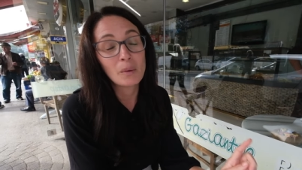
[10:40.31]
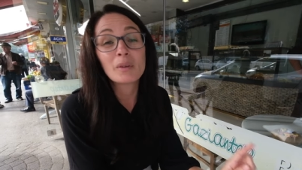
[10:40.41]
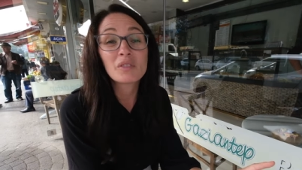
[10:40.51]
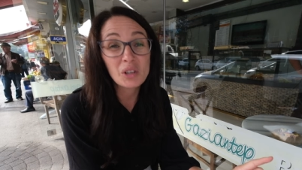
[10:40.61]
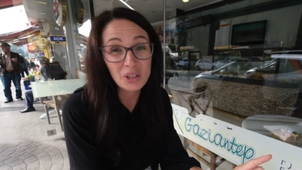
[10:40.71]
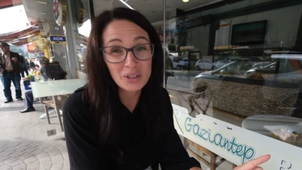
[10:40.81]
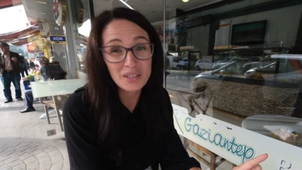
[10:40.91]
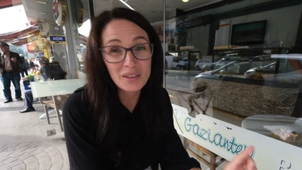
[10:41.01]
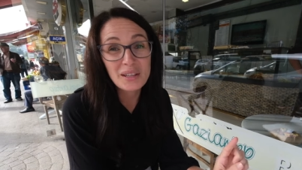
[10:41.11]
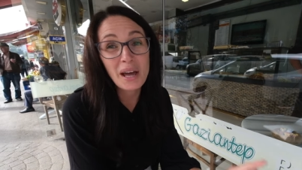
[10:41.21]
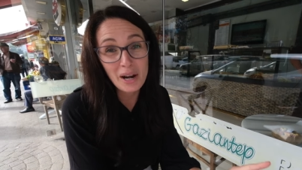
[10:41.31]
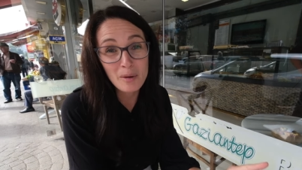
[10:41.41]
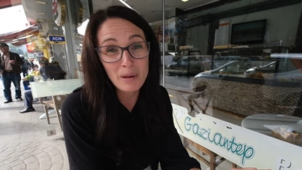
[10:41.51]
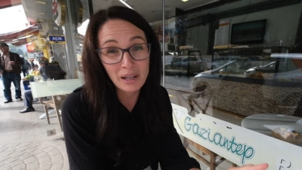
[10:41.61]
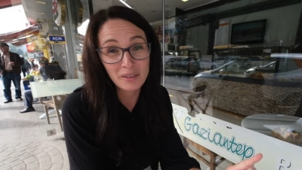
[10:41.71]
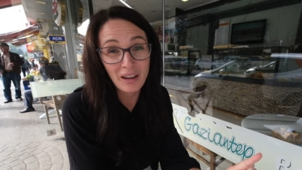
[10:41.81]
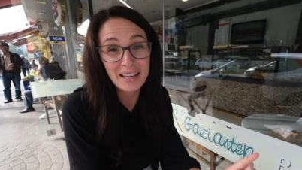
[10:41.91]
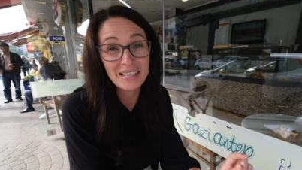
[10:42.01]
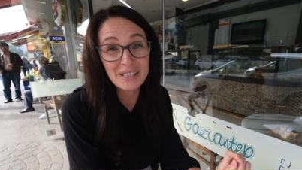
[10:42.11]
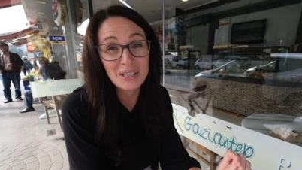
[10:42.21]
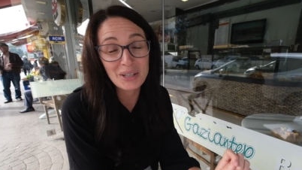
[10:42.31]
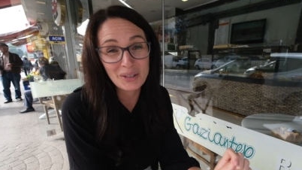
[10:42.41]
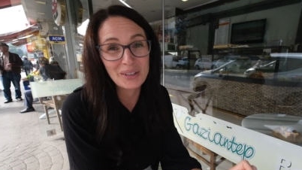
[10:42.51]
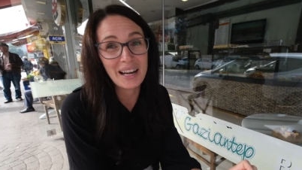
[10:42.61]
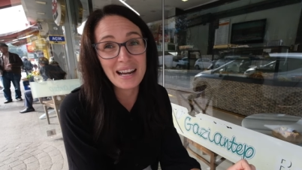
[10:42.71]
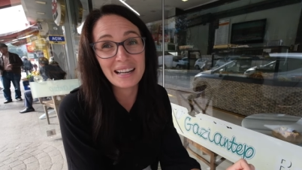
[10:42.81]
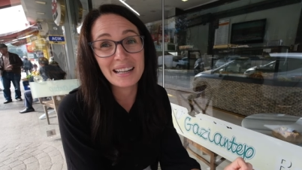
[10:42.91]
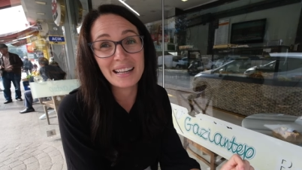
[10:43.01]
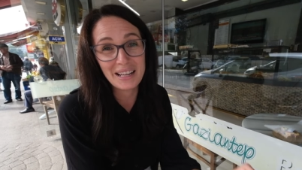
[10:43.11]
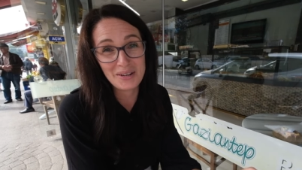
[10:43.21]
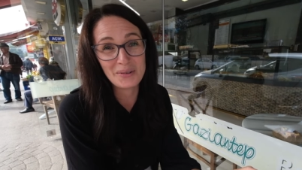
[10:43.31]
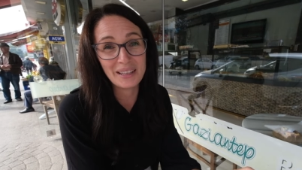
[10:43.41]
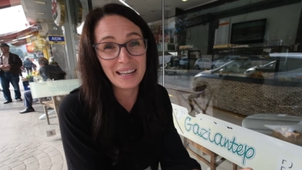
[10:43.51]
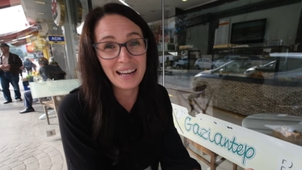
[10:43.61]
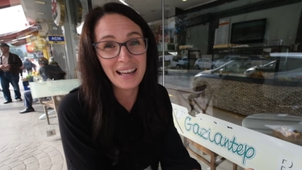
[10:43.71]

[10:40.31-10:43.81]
we've learned that not all baklava is created equally.